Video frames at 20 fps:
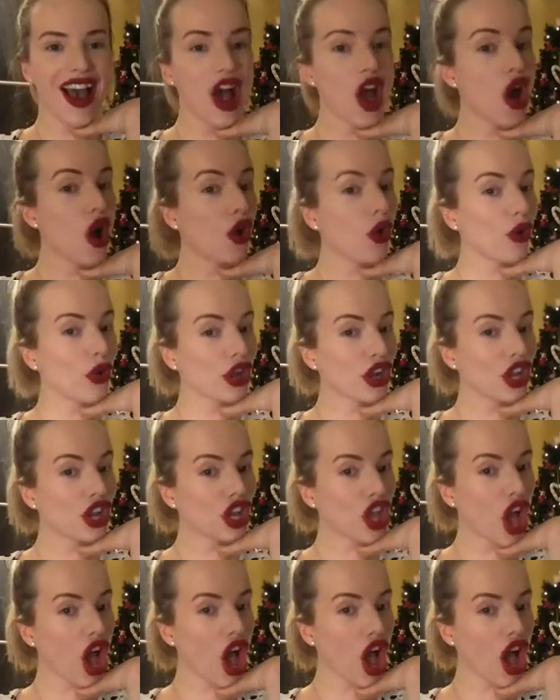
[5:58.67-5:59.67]
We're gonna
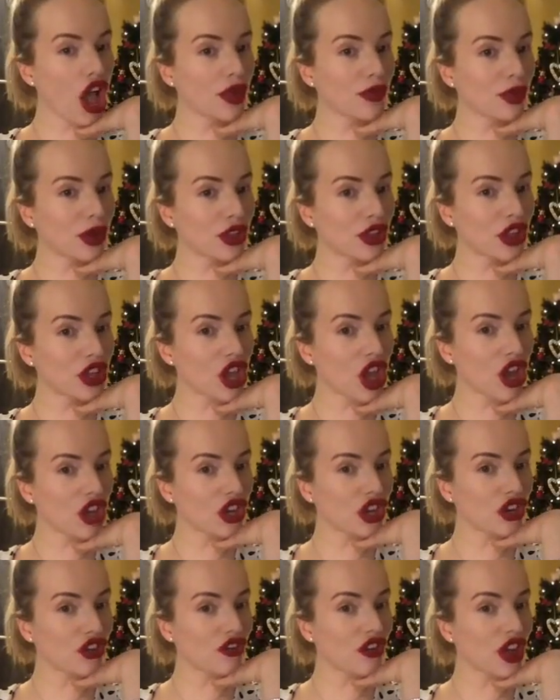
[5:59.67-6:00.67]
yawn. Bring the yawn to
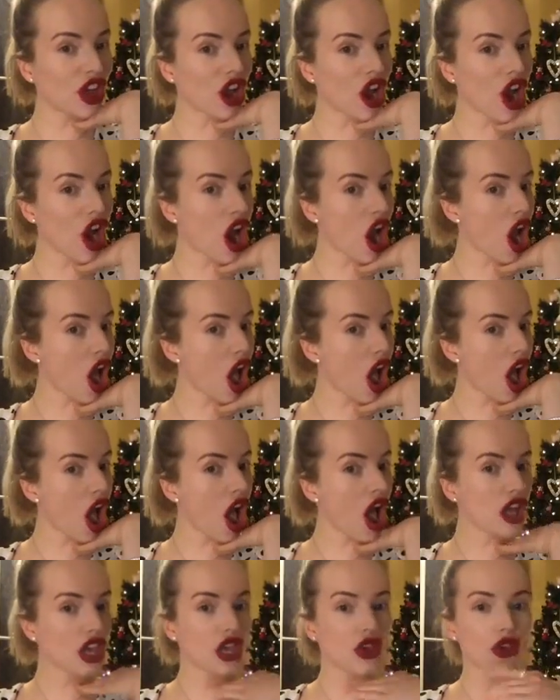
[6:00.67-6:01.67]
your finger.
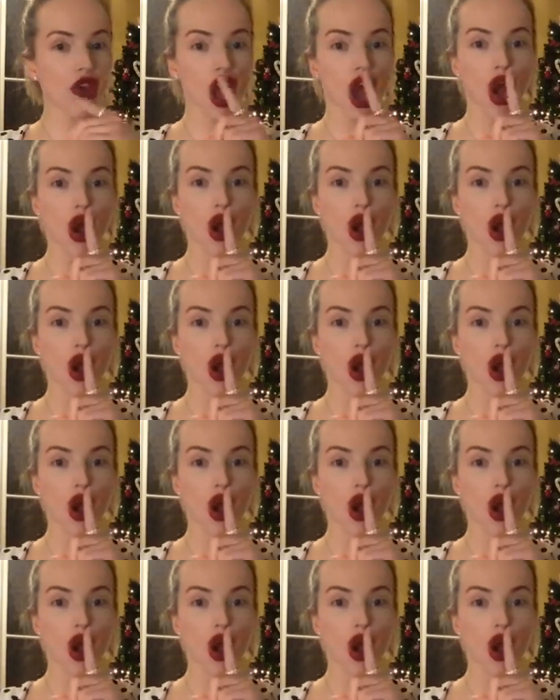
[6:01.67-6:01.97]
Can you go,